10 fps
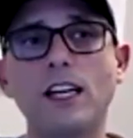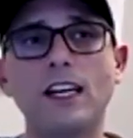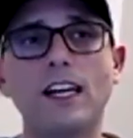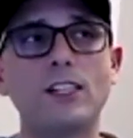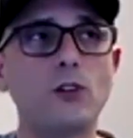
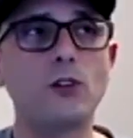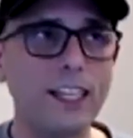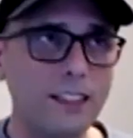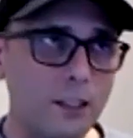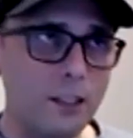I try to
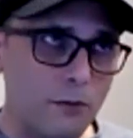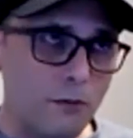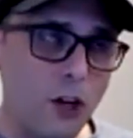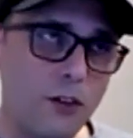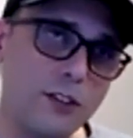get them
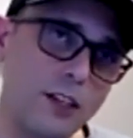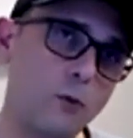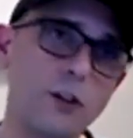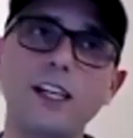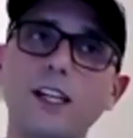involved. It's like,
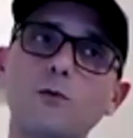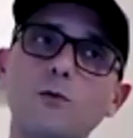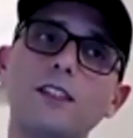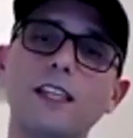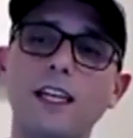what do you guys
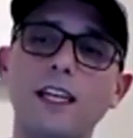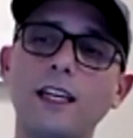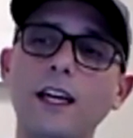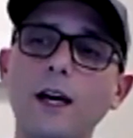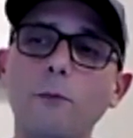want to
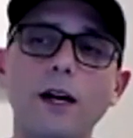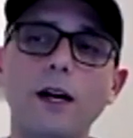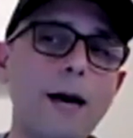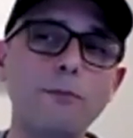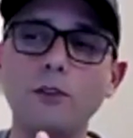eat? But
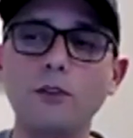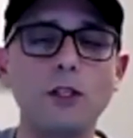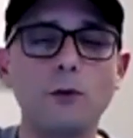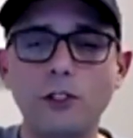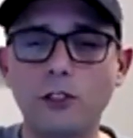
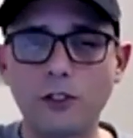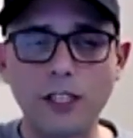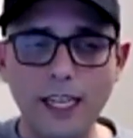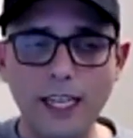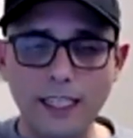absolutely, what you're
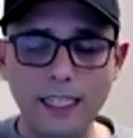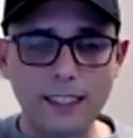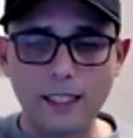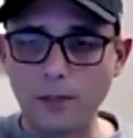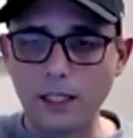saying is
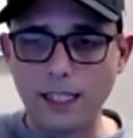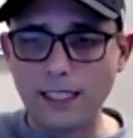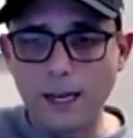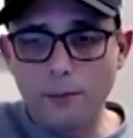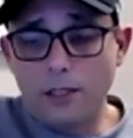something that's
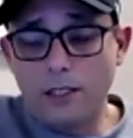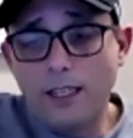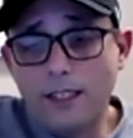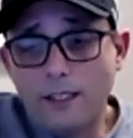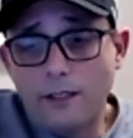happened to
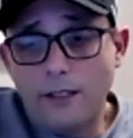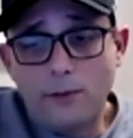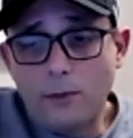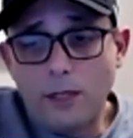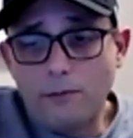us. I mean, I
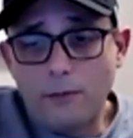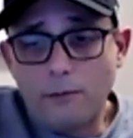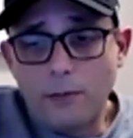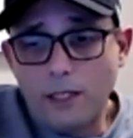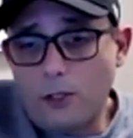mean, my, my,
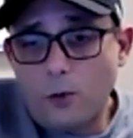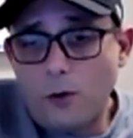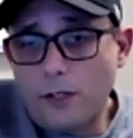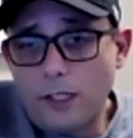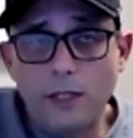my little
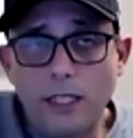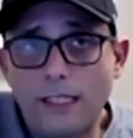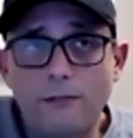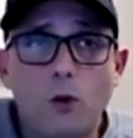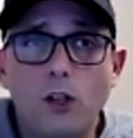one come in
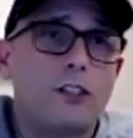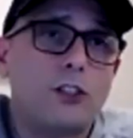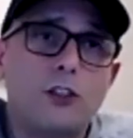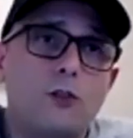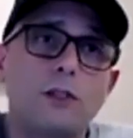and wanted to
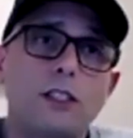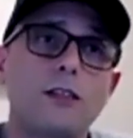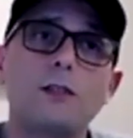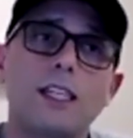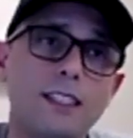show me
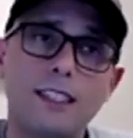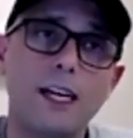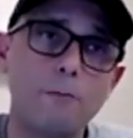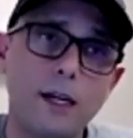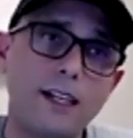something on his
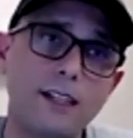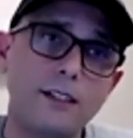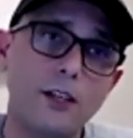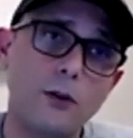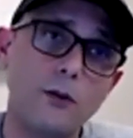iPad, you
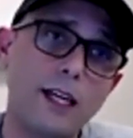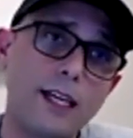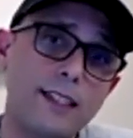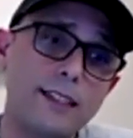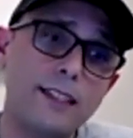know,
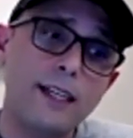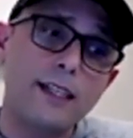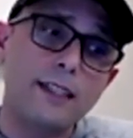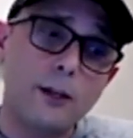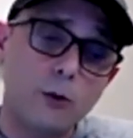and
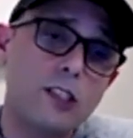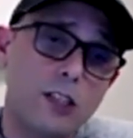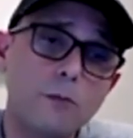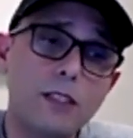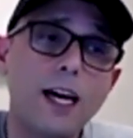there was
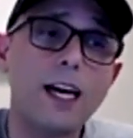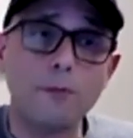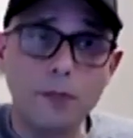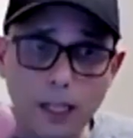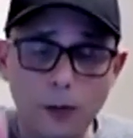some
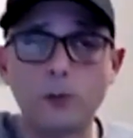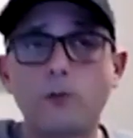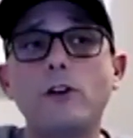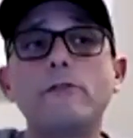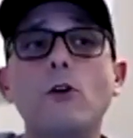times that I was
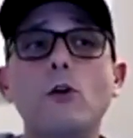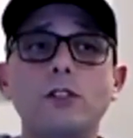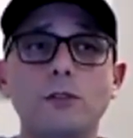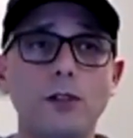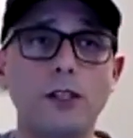very
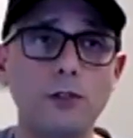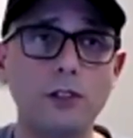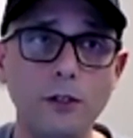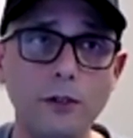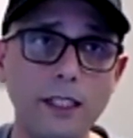focused in what I was
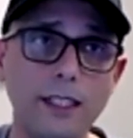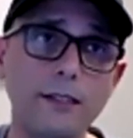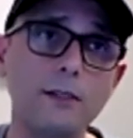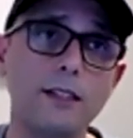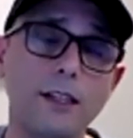doing, and I
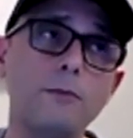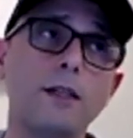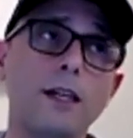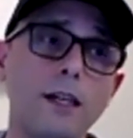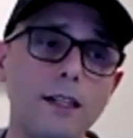would tell him,
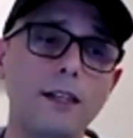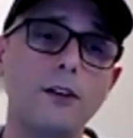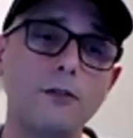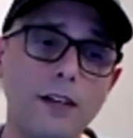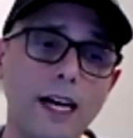you
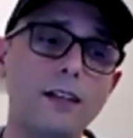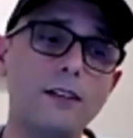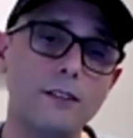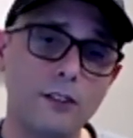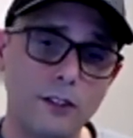know,
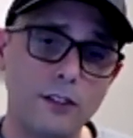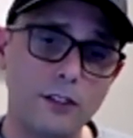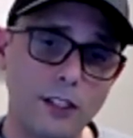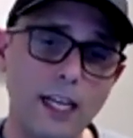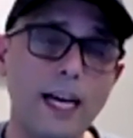Val, you, are
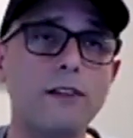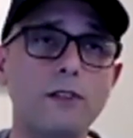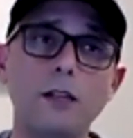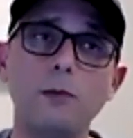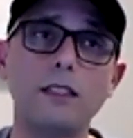going to have to
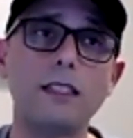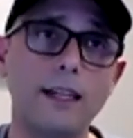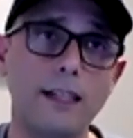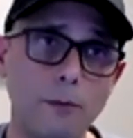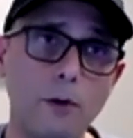give me a
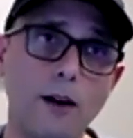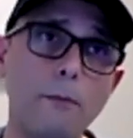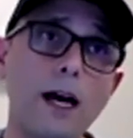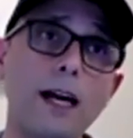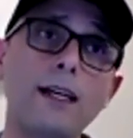second. I'll be right
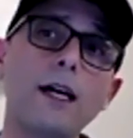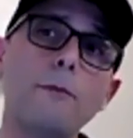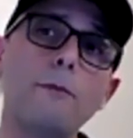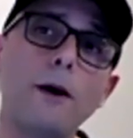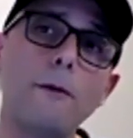back.
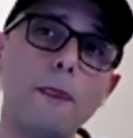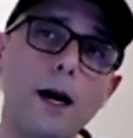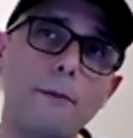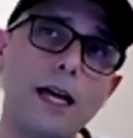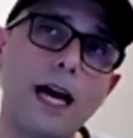But
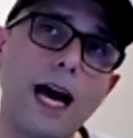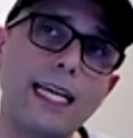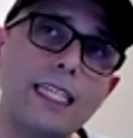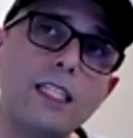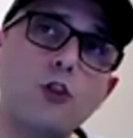I mean, I
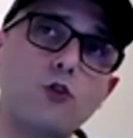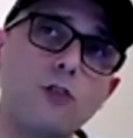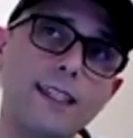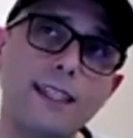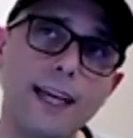guess the
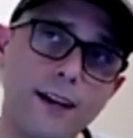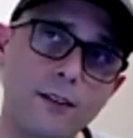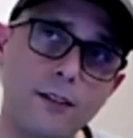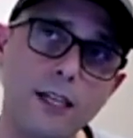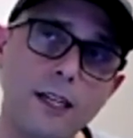trick
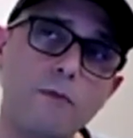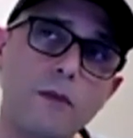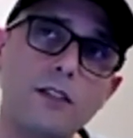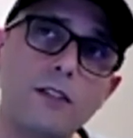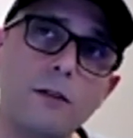there
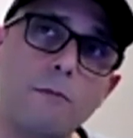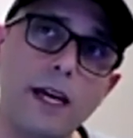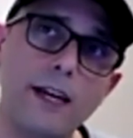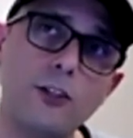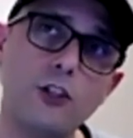is to
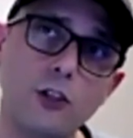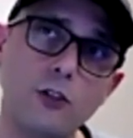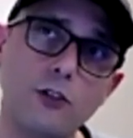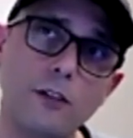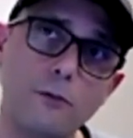make
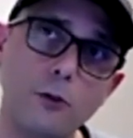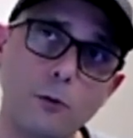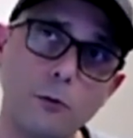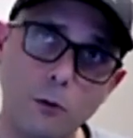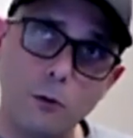sure that if
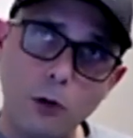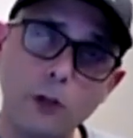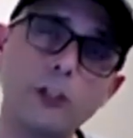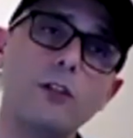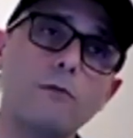you
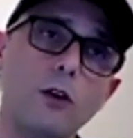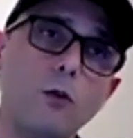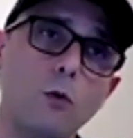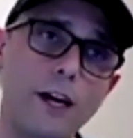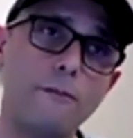push him
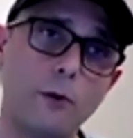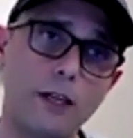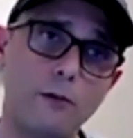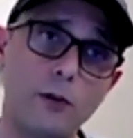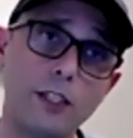away for
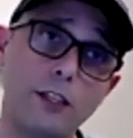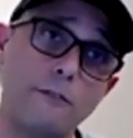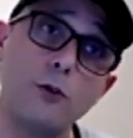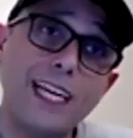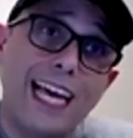whatever reason, if
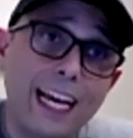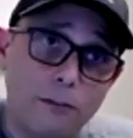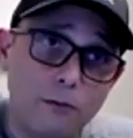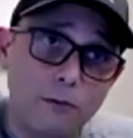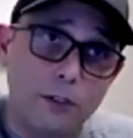you can't
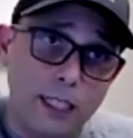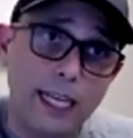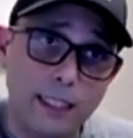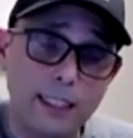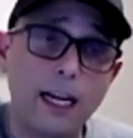
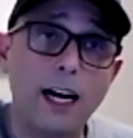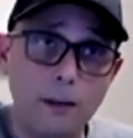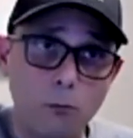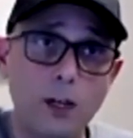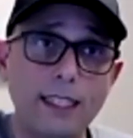take the
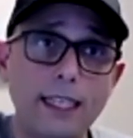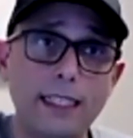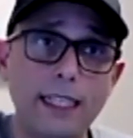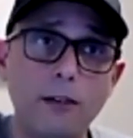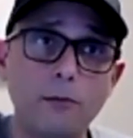time right then and
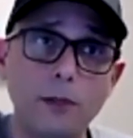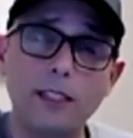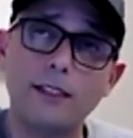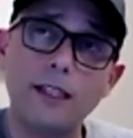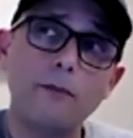there,
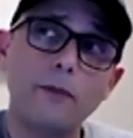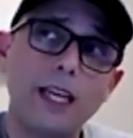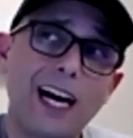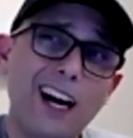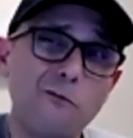because
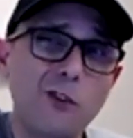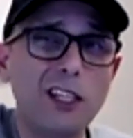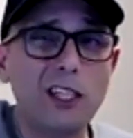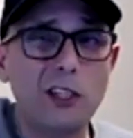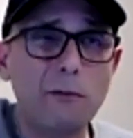I'm
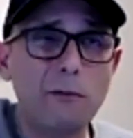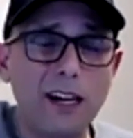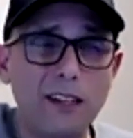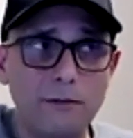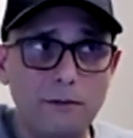really good
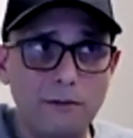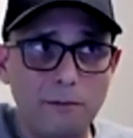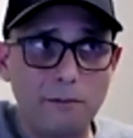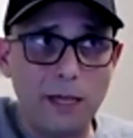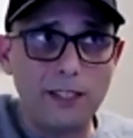about
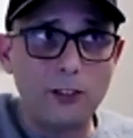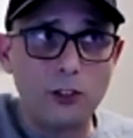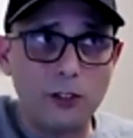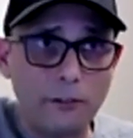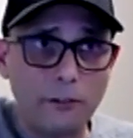making
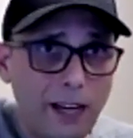sure that if I